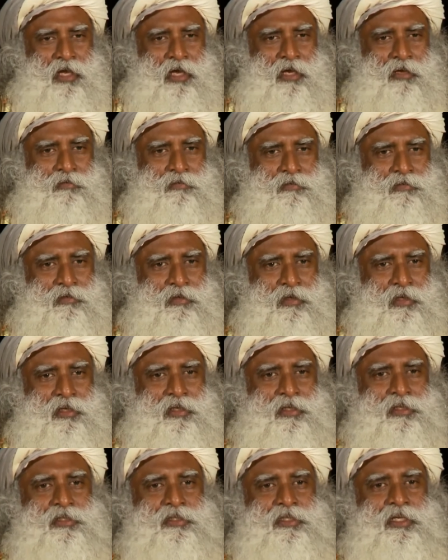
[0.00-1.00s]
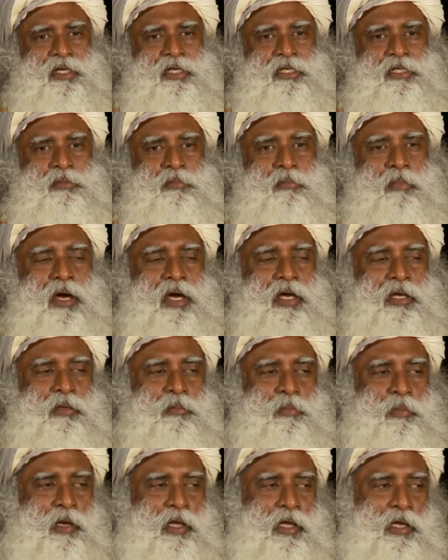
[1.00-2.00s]
life, just
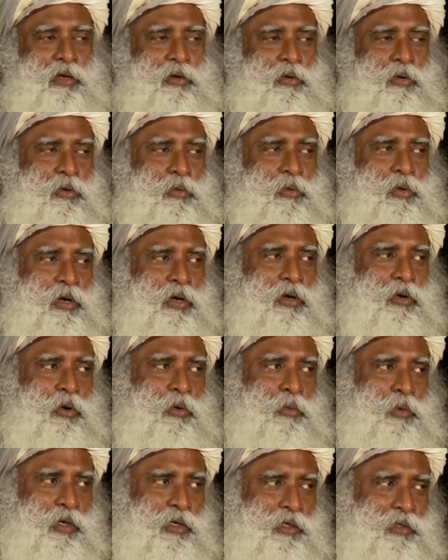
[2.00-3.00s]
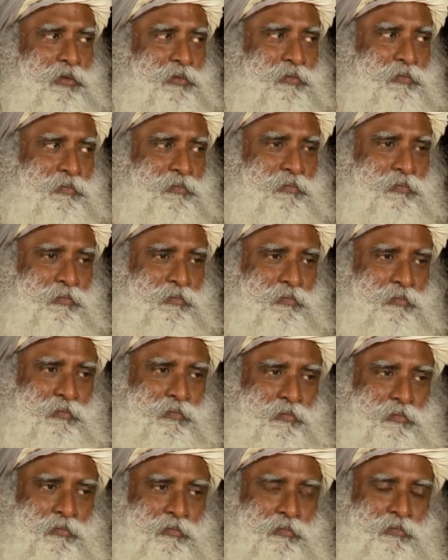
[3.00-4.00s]
mind playing over and over,
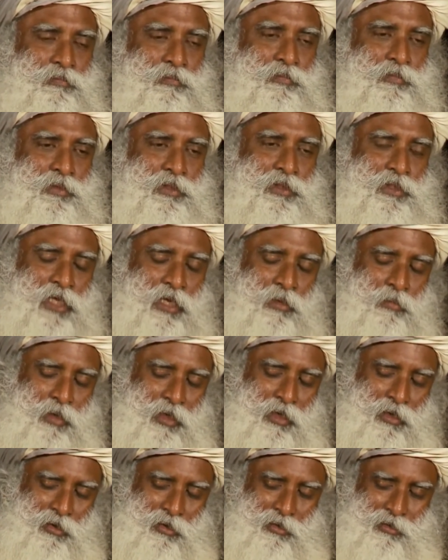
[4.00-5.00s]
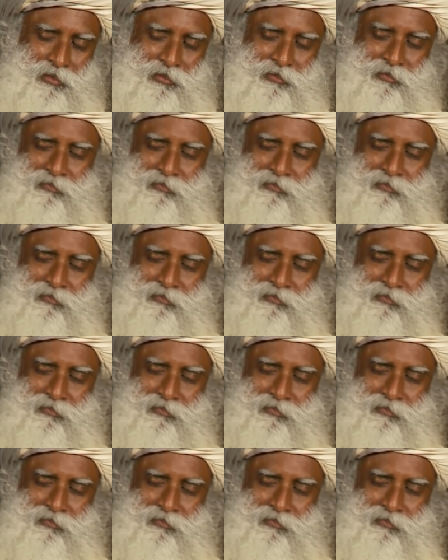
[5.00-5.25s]
same record.